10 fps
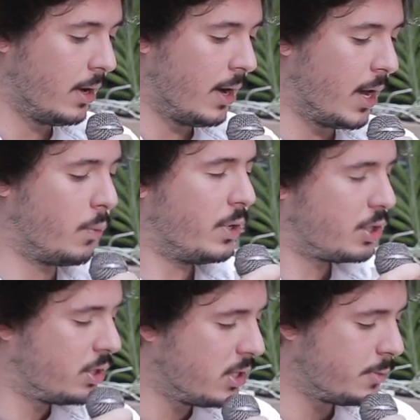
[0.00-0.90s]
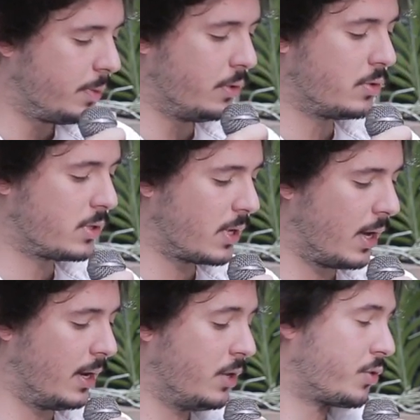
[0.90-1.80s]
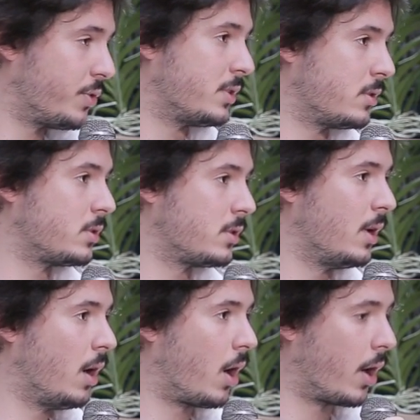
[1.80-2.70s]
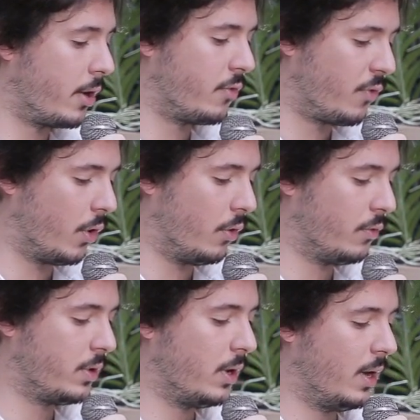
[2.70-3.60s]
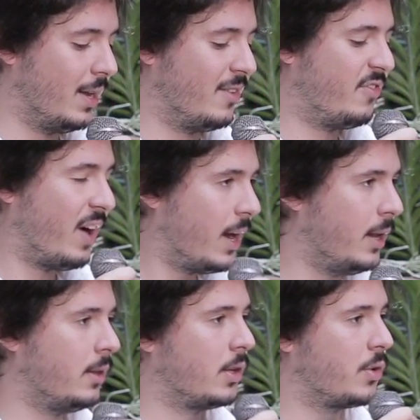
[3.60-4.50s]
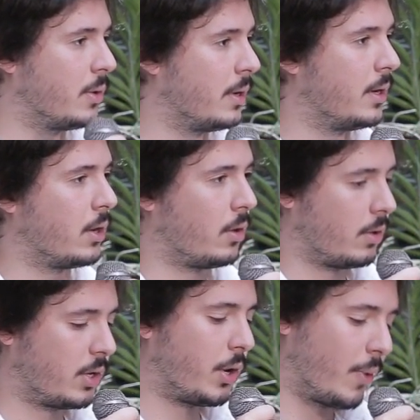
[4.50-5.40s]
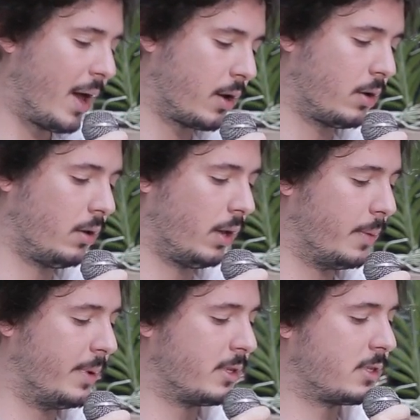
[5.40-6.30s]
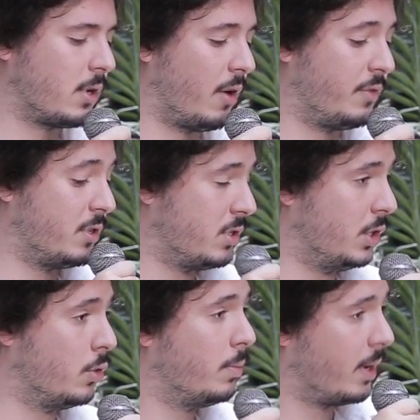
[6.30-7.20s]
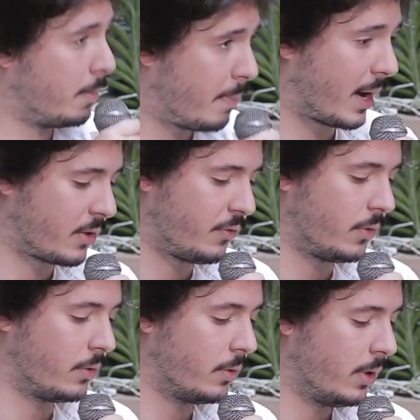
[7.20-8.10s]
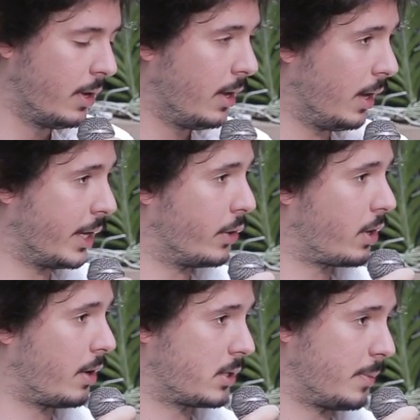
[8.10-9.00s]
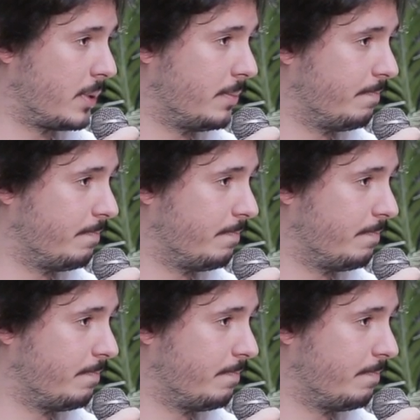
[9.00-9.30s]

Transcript: and which disputes and interests are involved in defining the theoretical, theoretical limits of this new but impactful legal concept.